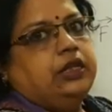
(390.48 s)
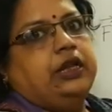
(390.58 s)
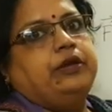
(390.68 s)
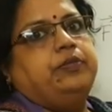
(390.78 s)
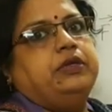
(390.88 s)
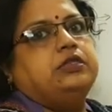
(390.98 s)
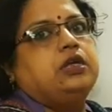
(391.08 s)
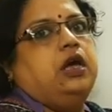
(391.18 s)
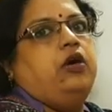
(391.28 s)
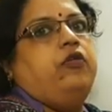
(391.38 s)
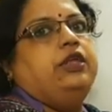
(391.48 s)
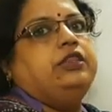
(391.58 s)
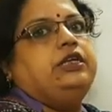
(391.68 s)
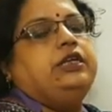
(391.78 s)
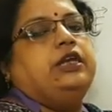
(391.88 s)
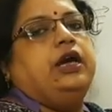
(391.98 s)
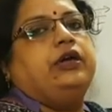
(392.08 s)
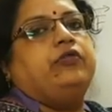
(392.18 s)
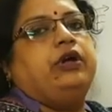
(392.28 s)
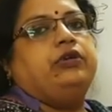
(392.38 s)
That means when theta
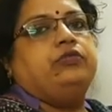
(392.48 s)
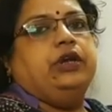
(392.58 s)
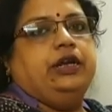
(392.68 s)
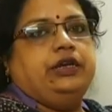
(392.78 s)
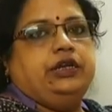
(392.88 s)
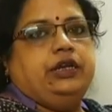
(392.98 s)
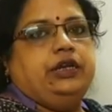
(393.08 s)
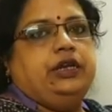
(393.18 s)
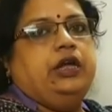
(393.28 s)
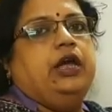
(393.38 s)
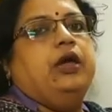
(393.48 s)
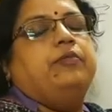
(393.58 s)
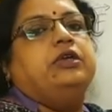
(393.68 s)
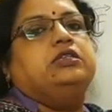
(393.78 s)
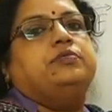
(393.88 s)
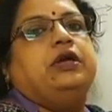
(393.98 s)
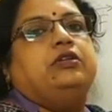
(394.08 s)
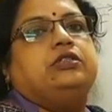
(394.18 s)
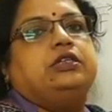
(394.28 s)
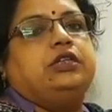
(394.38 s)
equal to 90 degree means
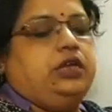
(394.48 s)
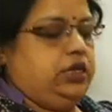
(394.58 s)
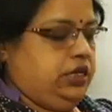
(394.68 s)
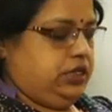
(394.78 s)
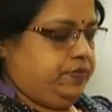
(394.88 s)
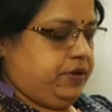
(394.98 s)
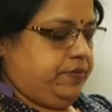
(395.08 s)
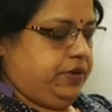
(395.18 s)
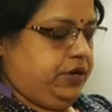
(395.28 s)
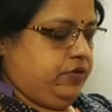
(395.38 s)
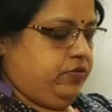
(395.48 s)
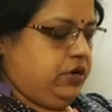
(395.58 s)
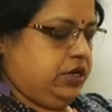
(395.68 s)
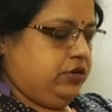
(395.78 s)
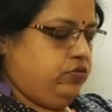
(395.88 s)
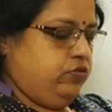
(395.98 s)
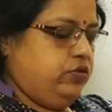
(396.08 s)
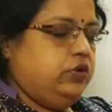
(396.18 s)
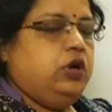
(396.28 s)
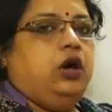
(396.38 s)
velocity is perpendicular to
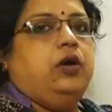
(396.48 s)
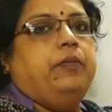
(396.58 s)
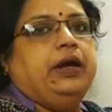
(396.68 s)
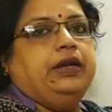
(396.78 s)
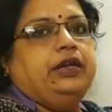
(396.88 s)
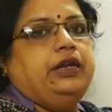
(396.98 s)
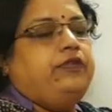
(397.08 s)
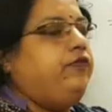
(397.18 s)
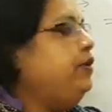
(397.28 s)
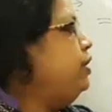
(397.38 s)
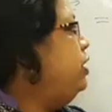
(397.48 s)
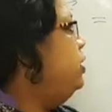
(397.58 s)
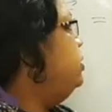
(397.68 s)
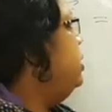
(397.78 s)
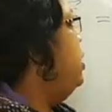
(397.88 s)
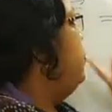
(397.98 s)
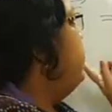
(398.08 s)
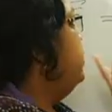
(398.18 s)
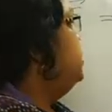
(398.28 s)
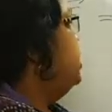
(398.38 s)
magnetic field, the
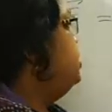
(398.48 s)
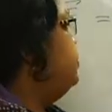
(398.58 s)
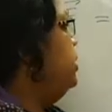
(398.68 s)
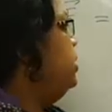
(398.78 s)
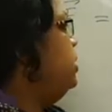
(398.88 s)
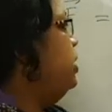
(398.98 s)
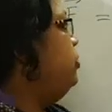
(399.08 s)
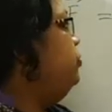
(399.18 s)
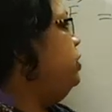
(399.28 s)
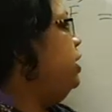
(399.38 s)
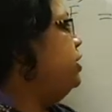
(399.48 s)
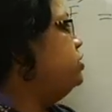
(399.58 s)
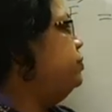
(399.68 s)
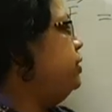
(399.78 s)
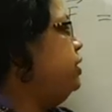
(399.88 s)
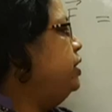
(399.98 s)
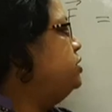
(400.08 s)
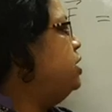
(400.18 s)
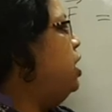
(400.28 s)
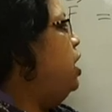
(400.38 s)
charged particle will
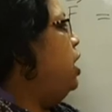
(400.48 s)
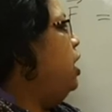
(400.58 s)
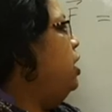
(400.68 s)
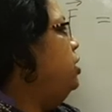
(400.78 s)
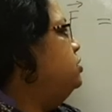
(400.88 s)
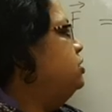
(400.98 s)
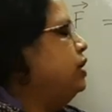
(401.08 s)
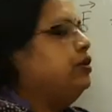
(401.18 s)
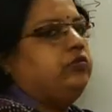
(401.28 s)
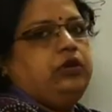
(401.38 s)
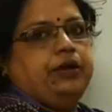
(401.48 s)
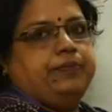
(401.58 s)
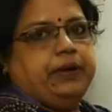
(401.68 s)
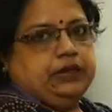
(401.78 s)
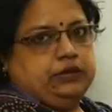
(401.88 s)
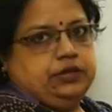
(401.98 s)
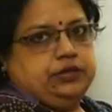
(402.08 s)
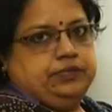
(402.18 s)
experience a circular path.